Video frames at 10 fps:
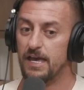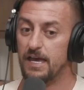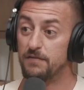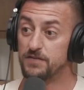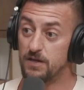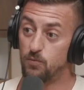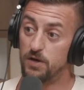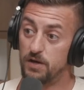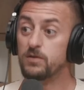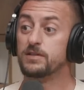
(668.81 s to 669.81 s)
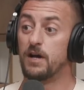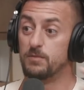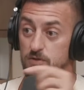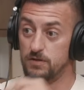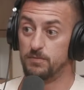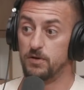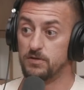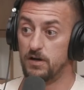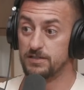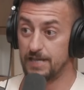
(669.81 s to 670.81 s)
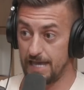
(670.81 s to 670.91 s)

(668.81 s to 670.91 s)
if someone else comes on the podcast